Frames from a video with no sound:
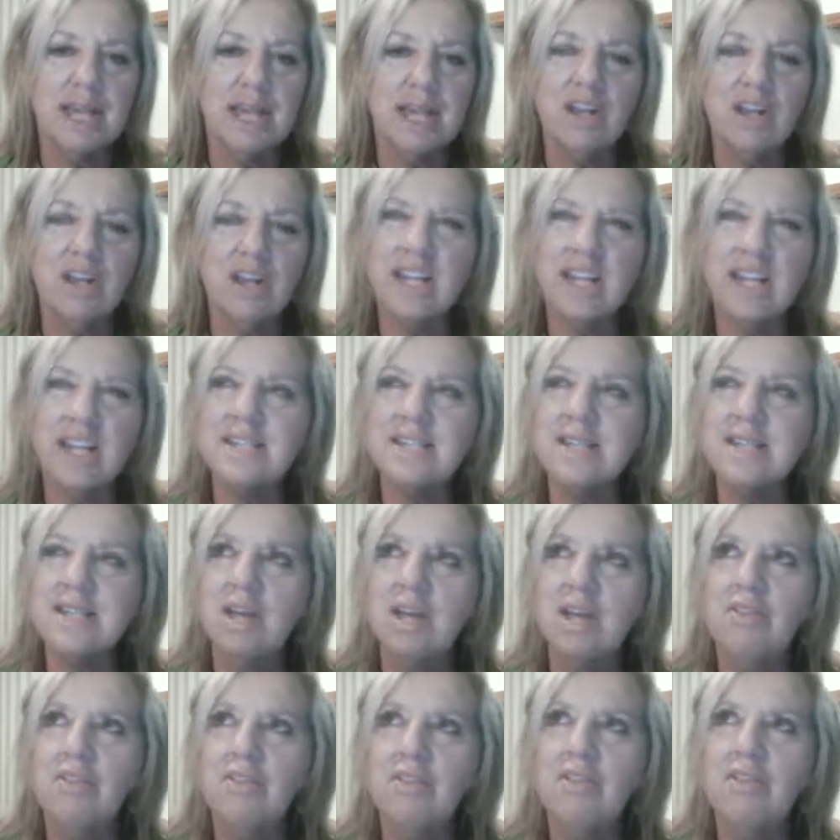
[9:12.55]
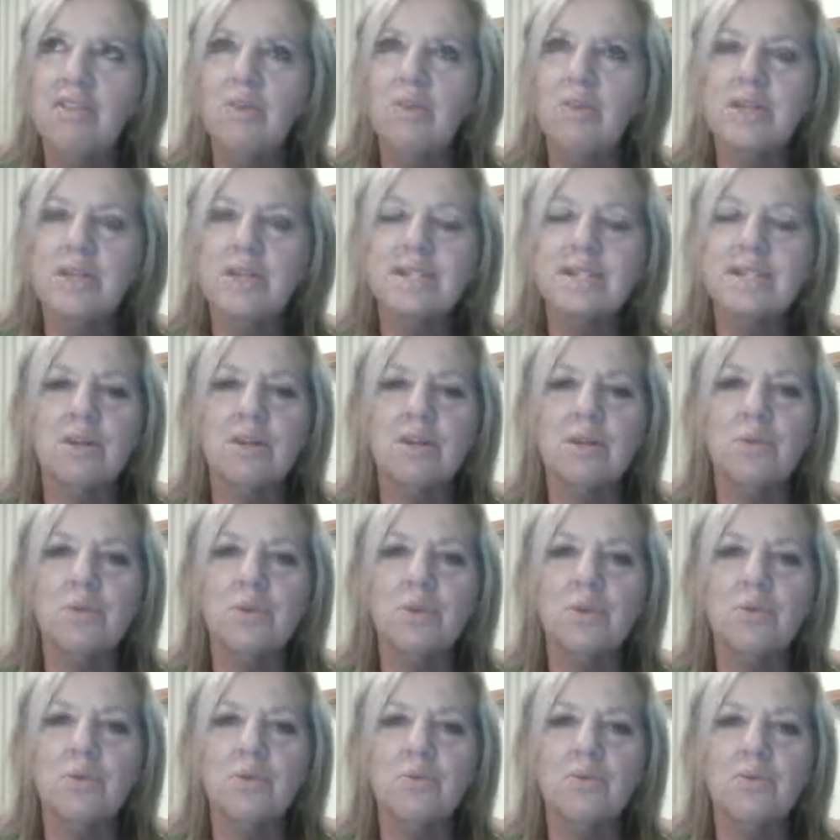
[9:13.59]
And I guess they're the ones that I would
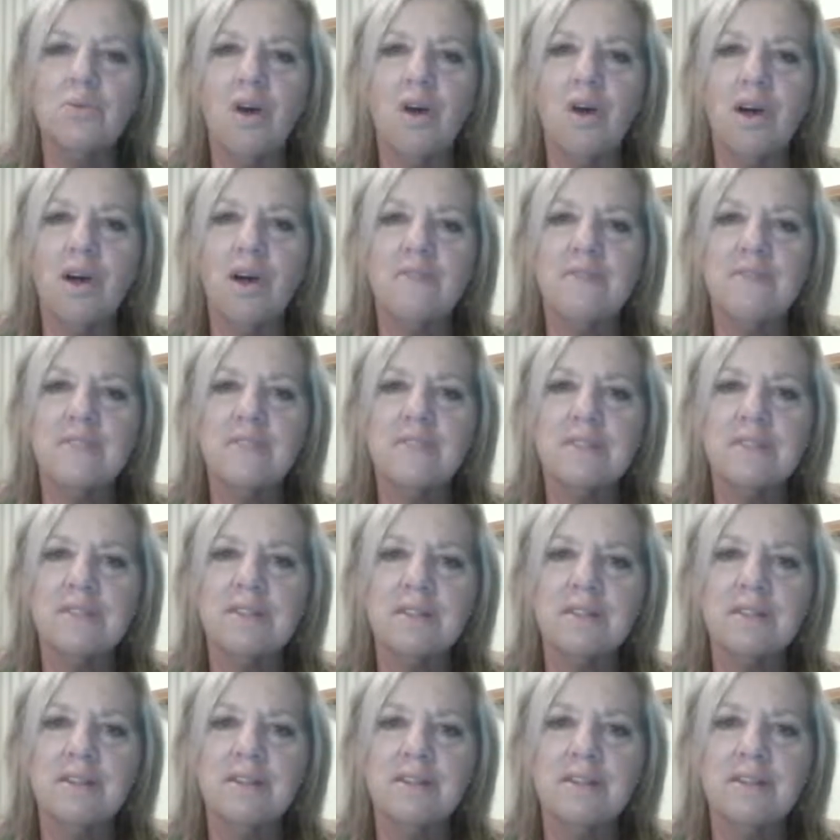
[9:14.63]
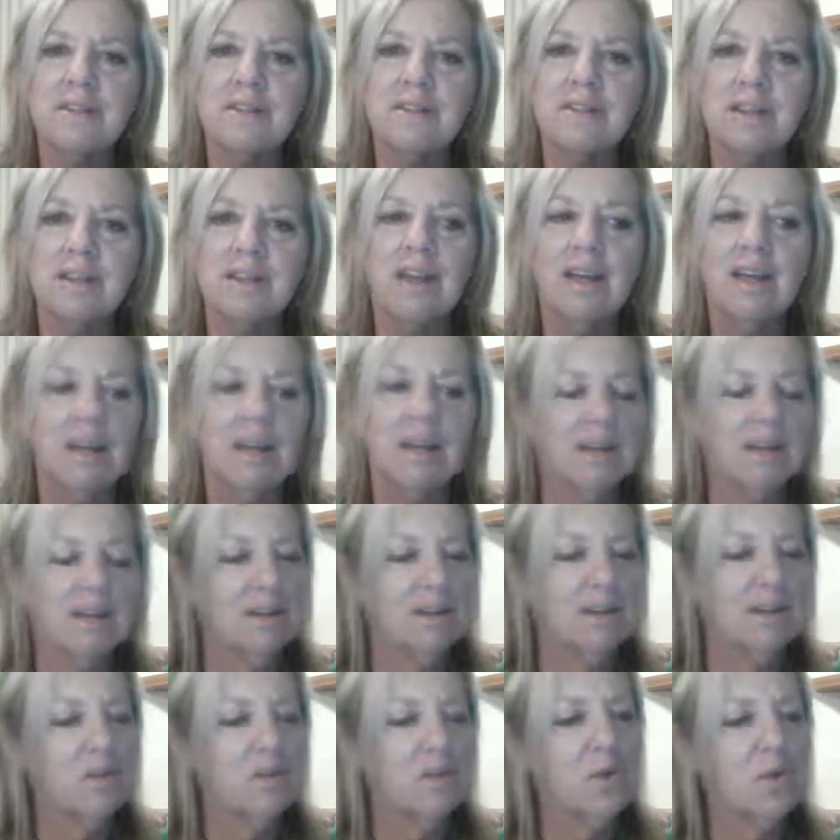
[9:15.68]
call fives. Yeah,
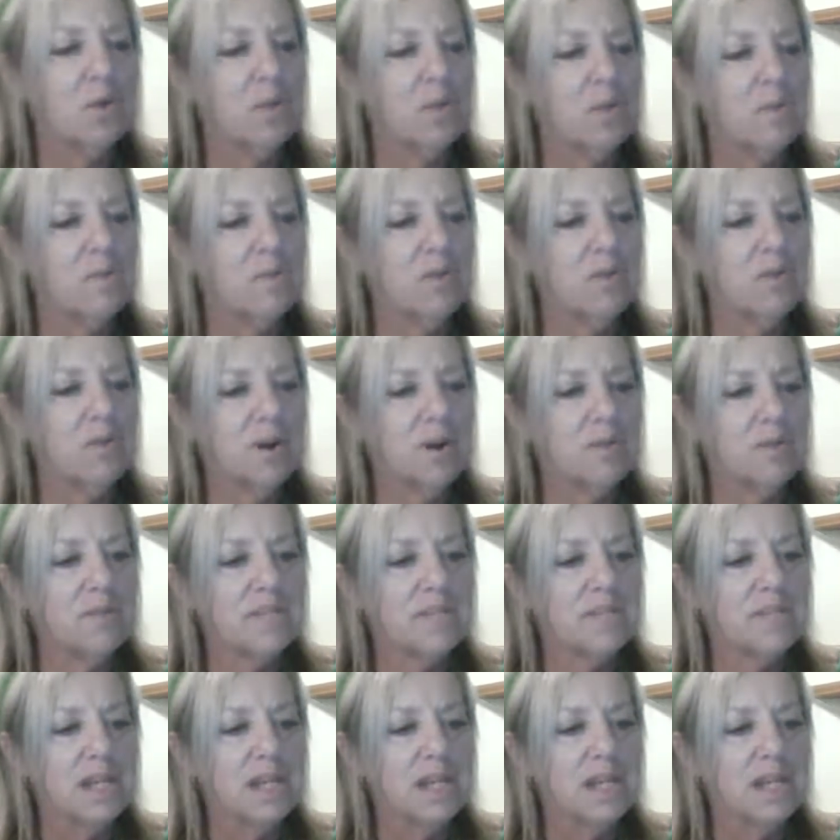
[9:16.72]
I'd call them fives.